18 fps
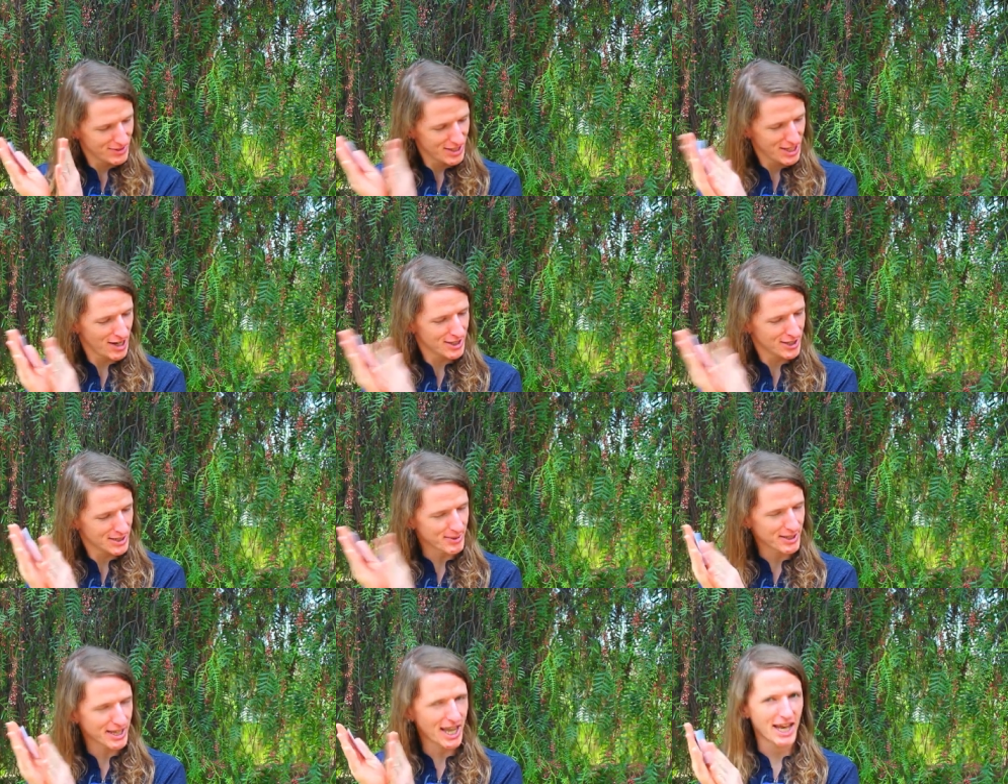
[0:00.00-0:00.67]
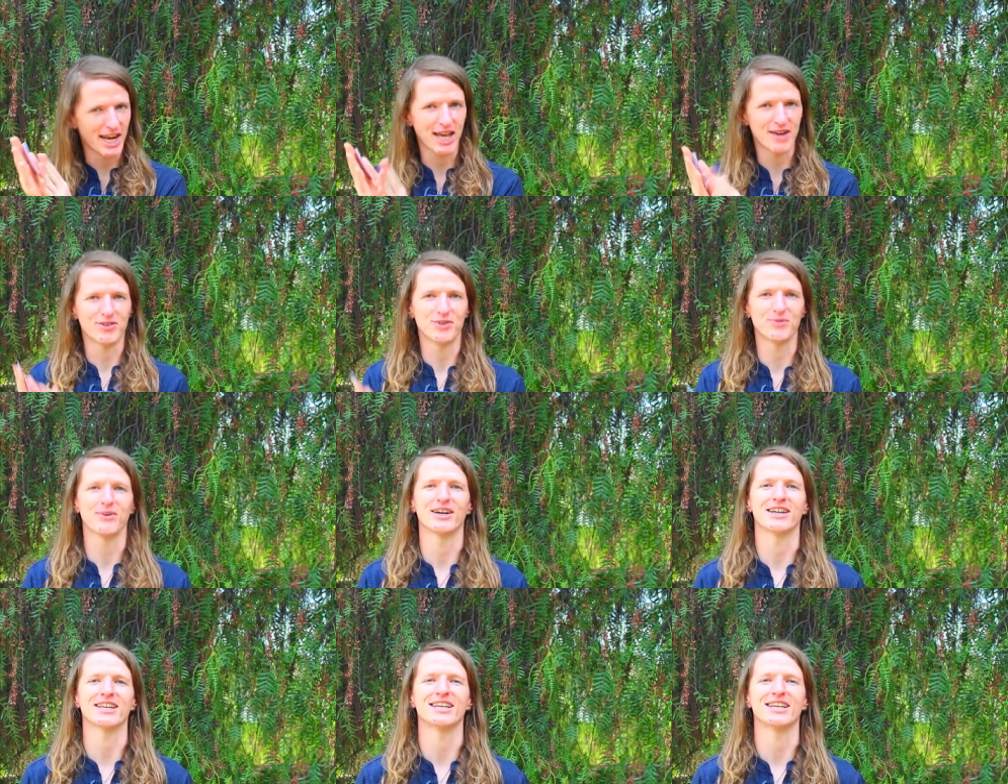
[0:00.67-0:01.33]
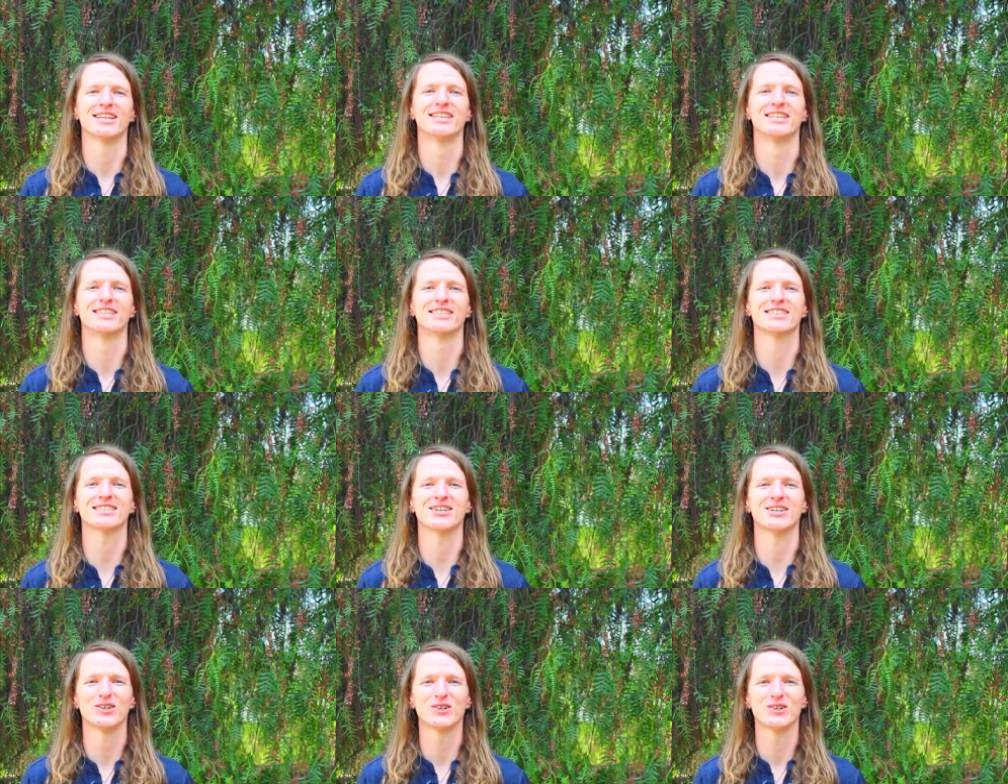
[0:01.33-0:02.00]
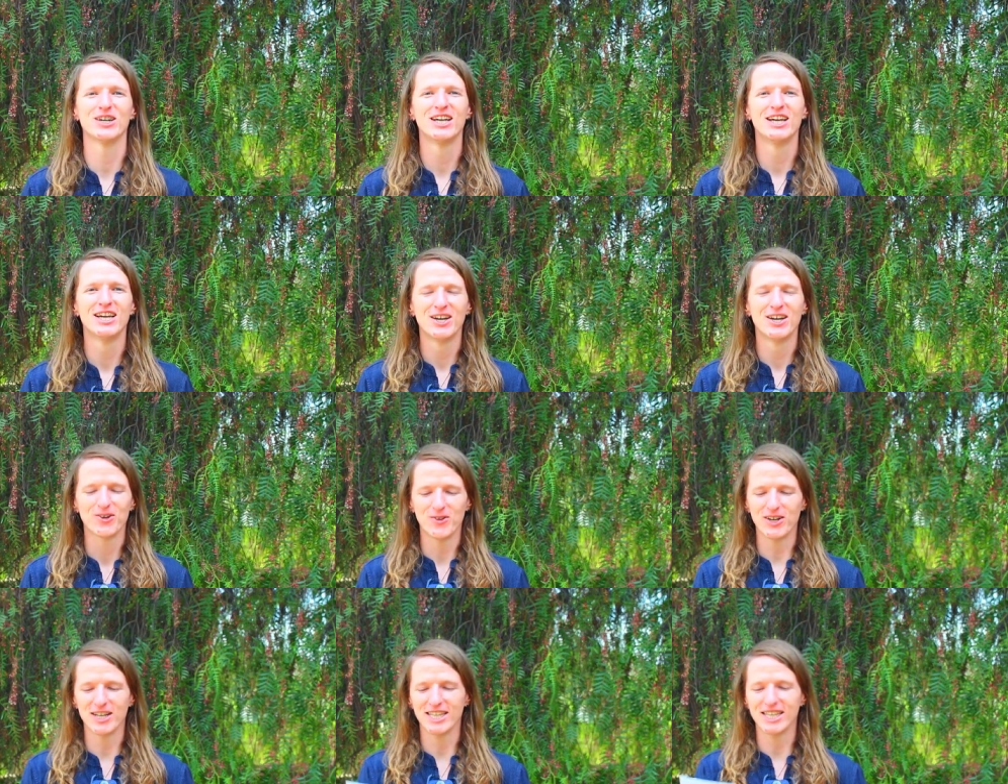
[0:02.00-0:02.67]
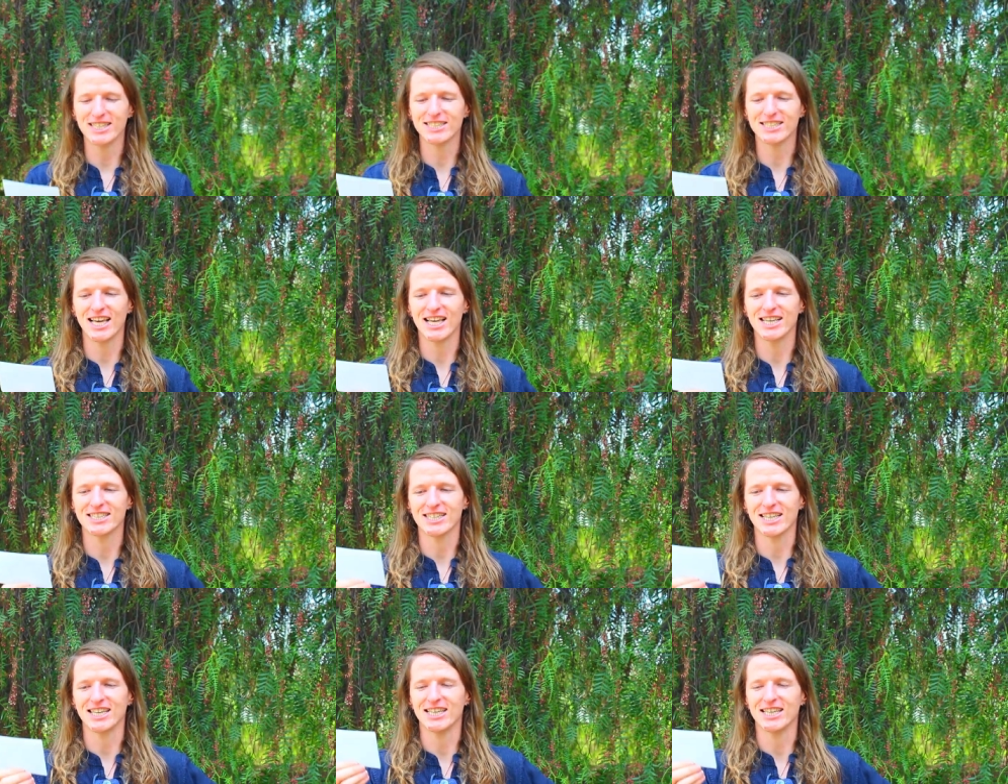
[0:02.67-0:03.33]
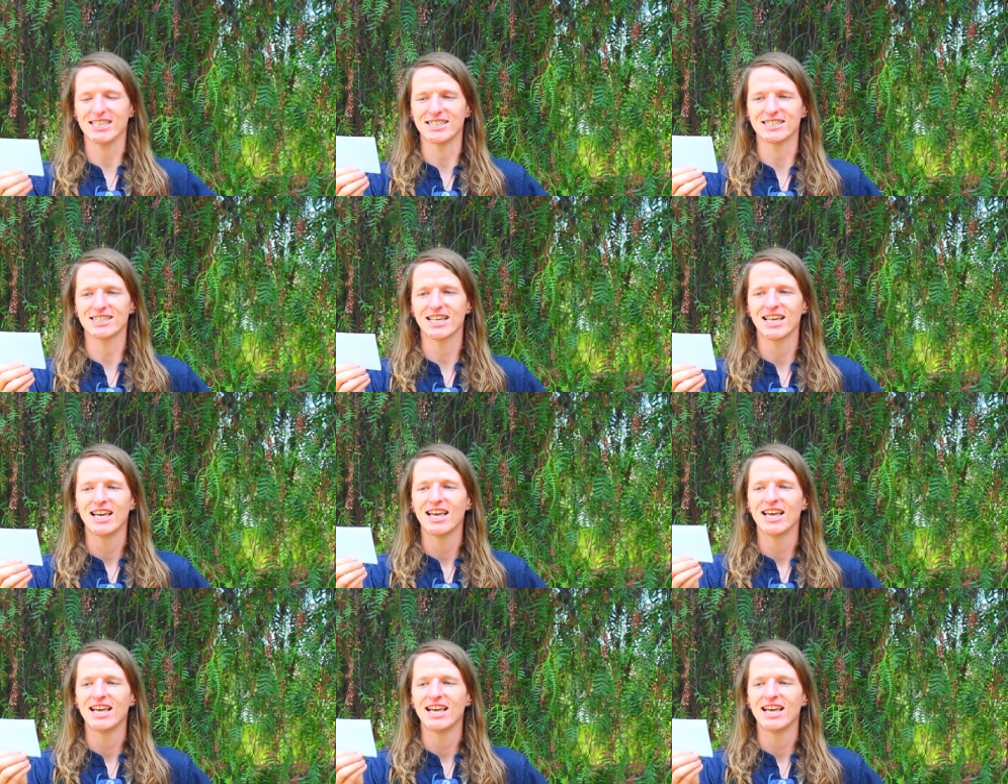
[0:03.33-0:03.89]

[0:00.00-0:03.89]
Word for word: Terence McKenna, everybody. So what he says is,